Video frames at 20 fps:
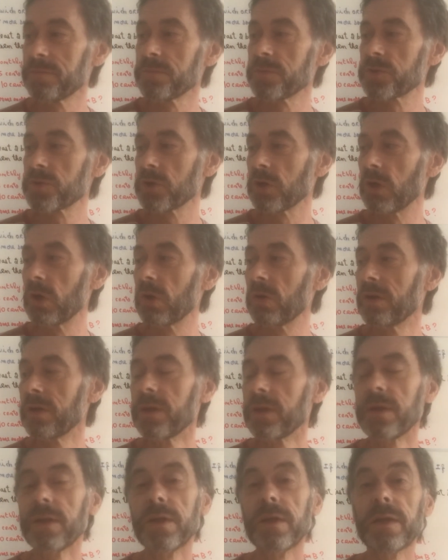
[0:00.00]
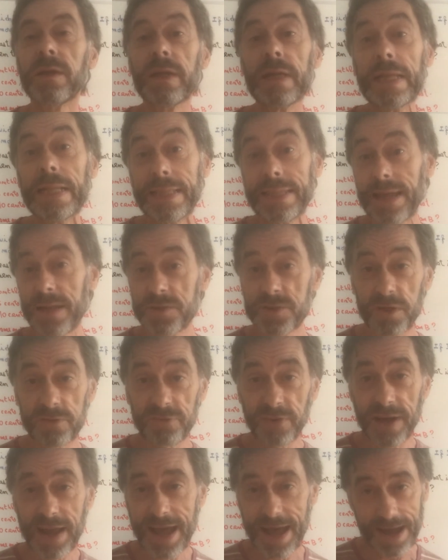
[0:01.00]
So that's it
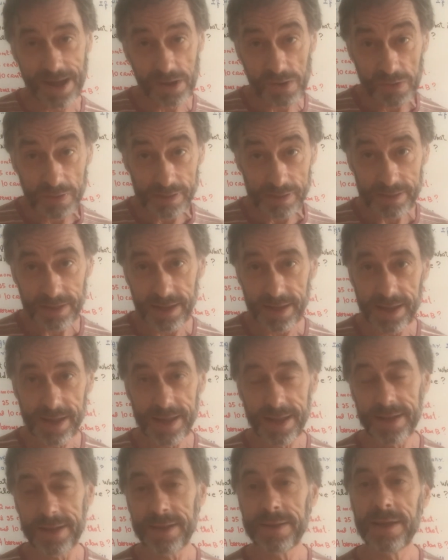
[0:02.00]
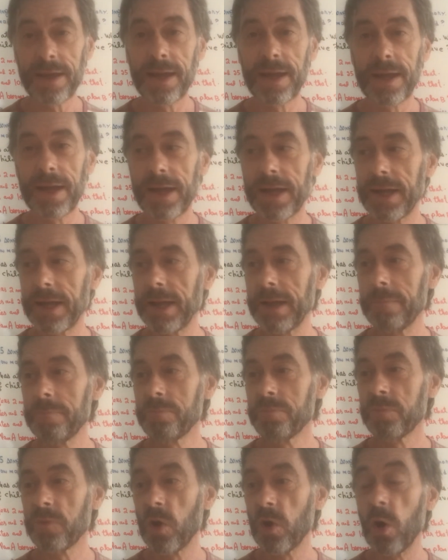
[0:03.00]
for now, and
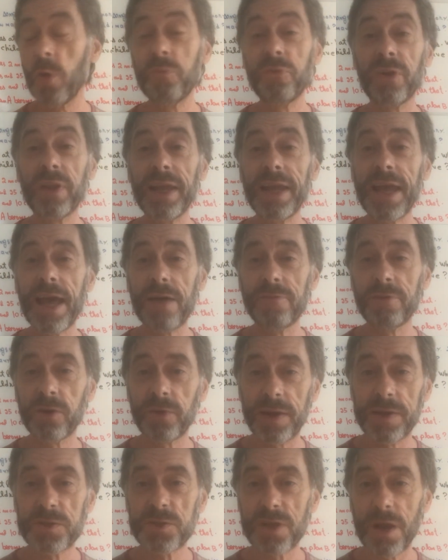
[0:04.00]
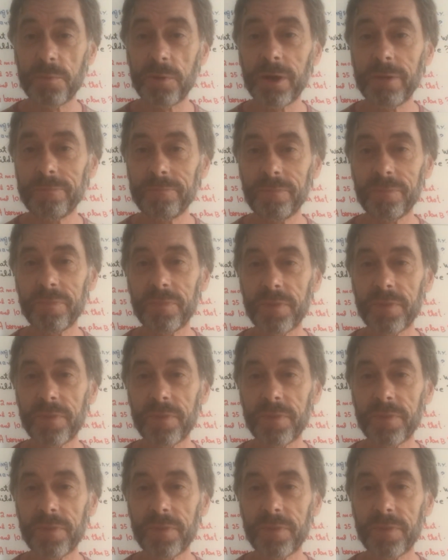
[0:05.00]
hopefully have a great summer.